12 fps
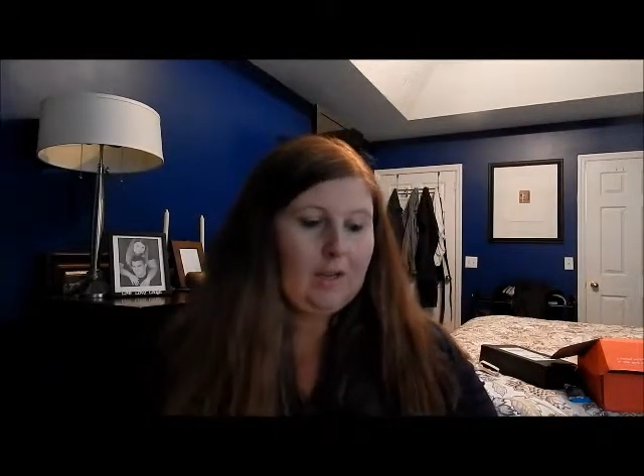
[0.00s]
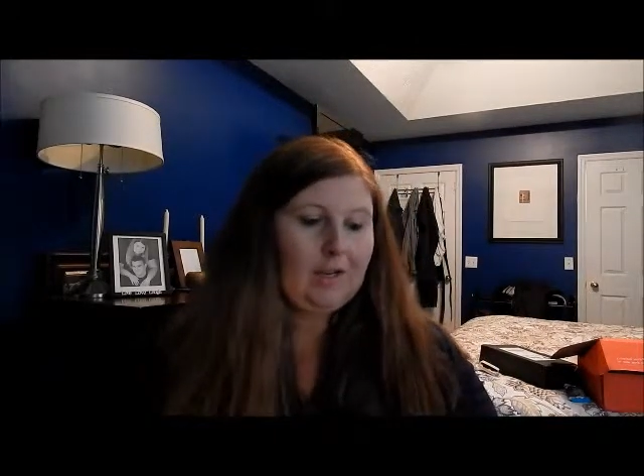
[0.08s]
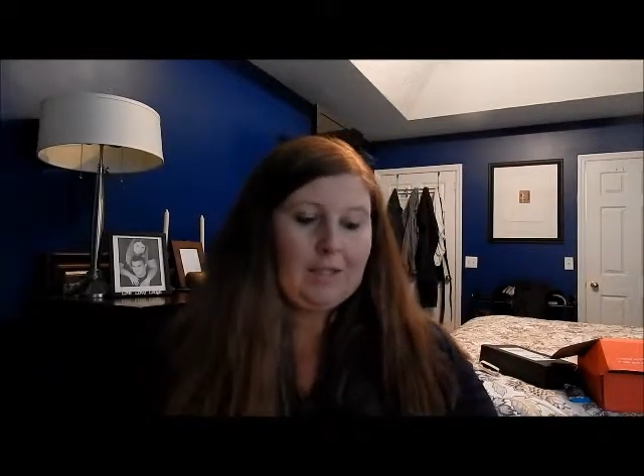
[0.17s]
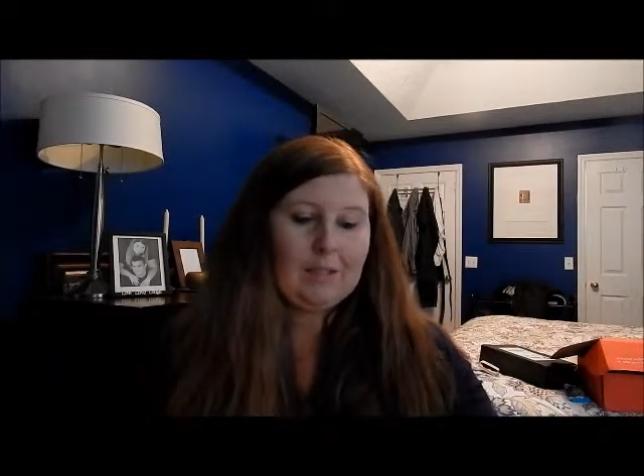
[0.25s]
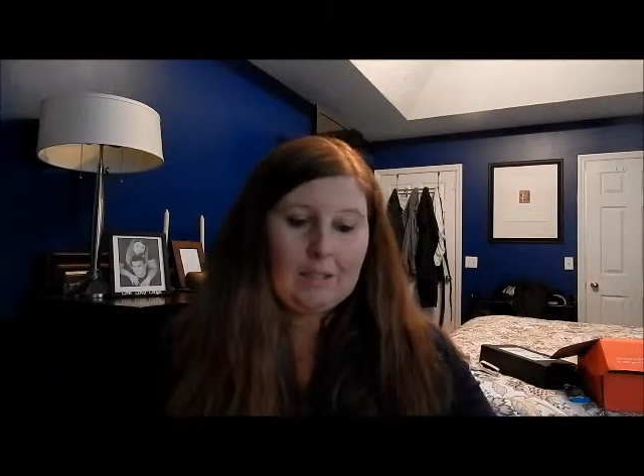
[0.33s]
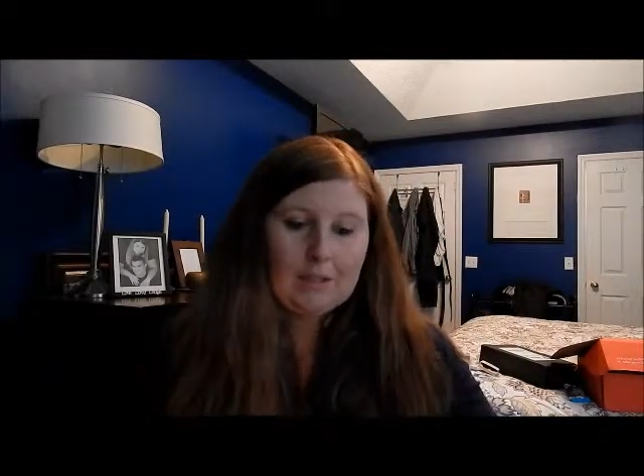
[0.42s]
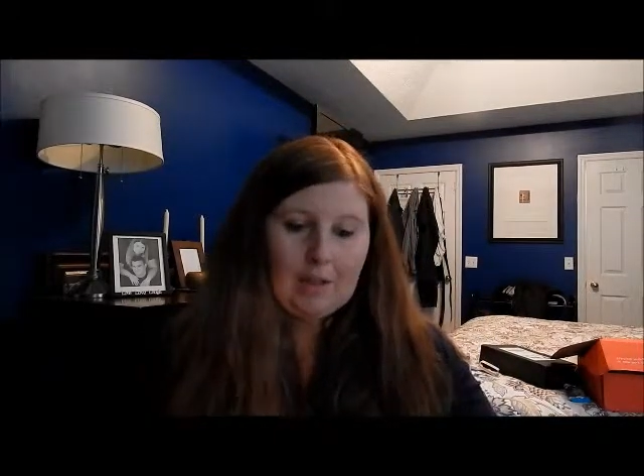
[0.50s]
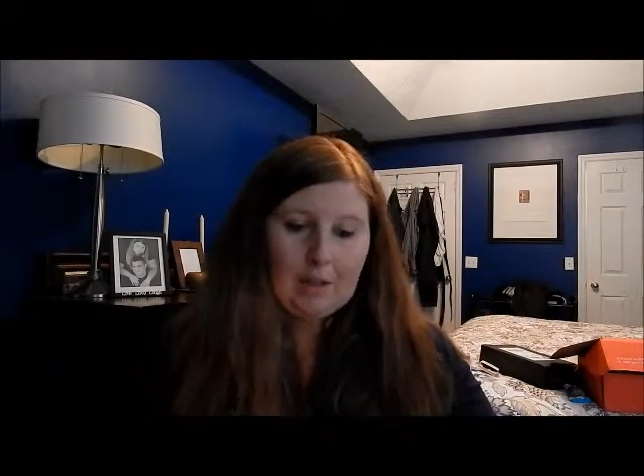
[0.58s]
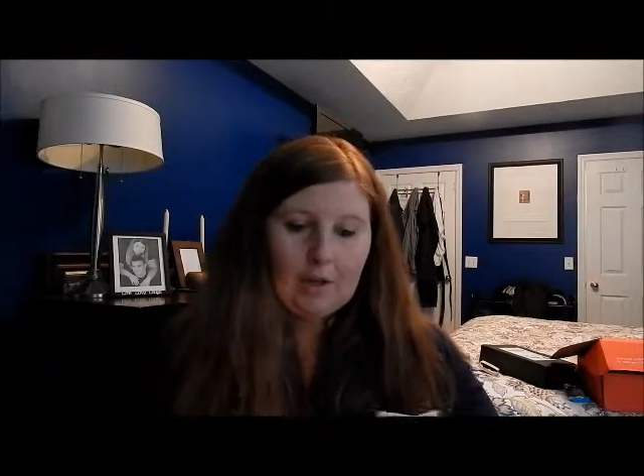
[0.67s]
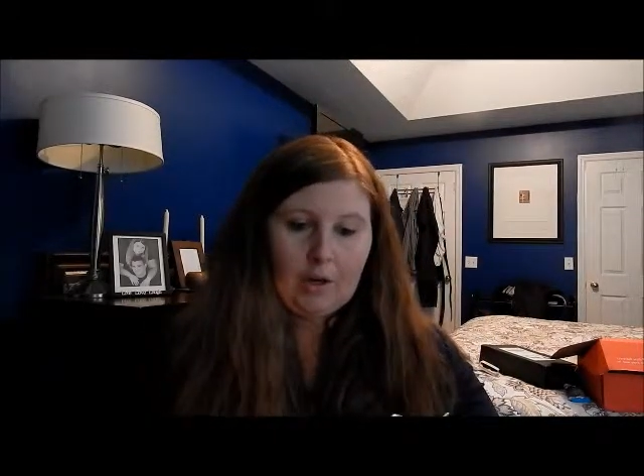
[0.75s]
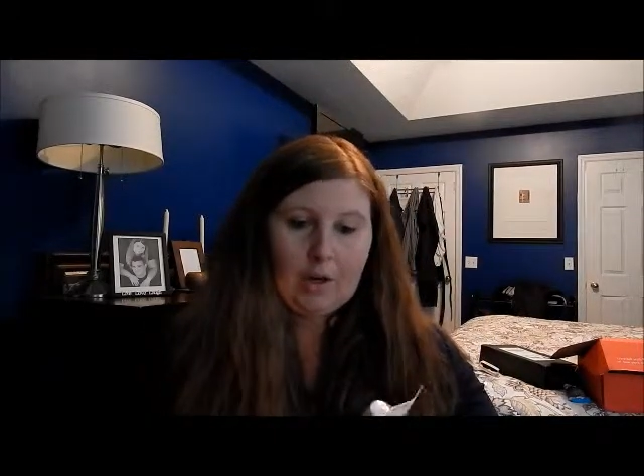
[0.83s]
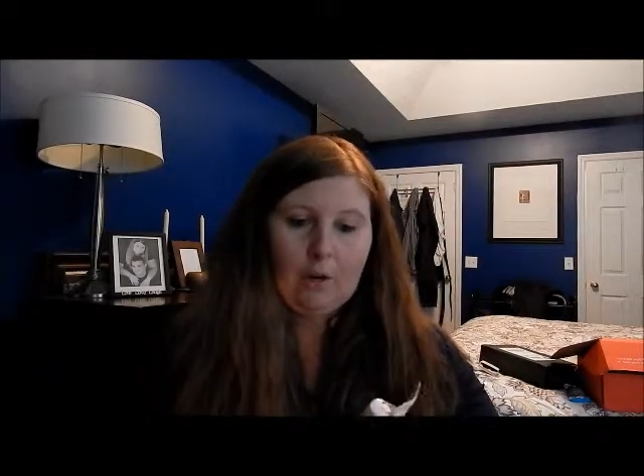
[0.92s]

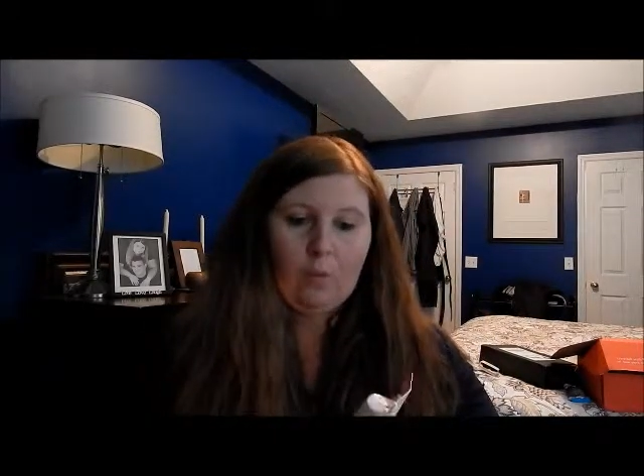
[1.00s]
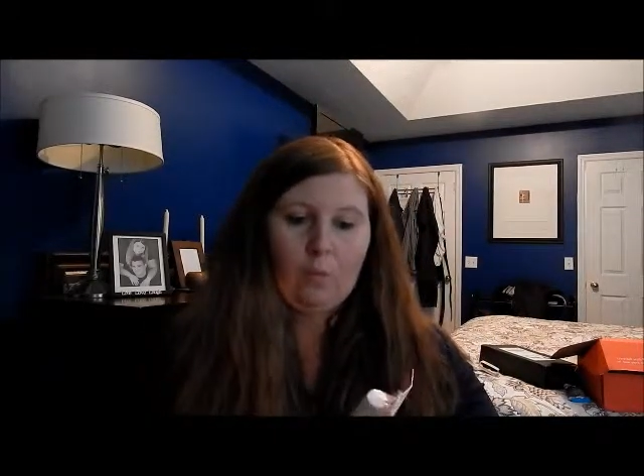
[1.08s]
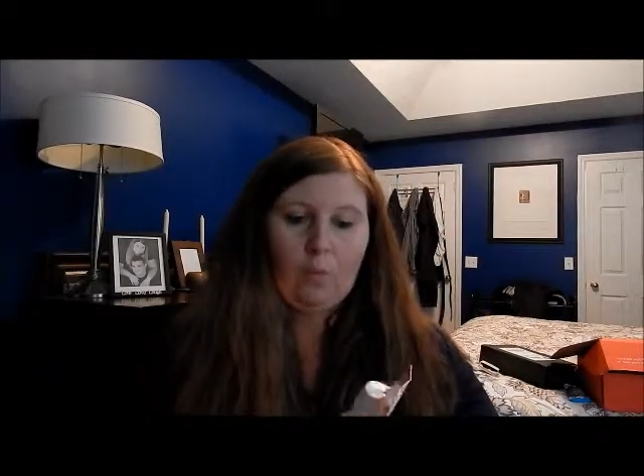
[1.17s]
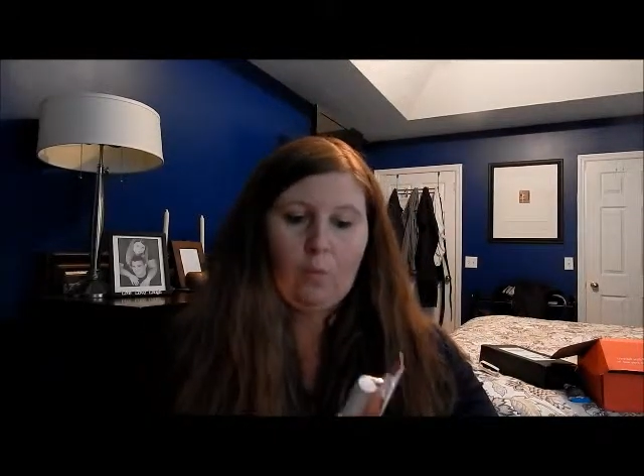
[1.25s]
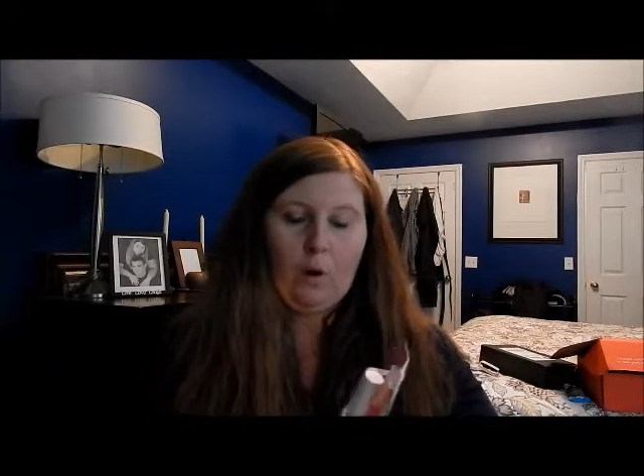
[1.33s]
concealer in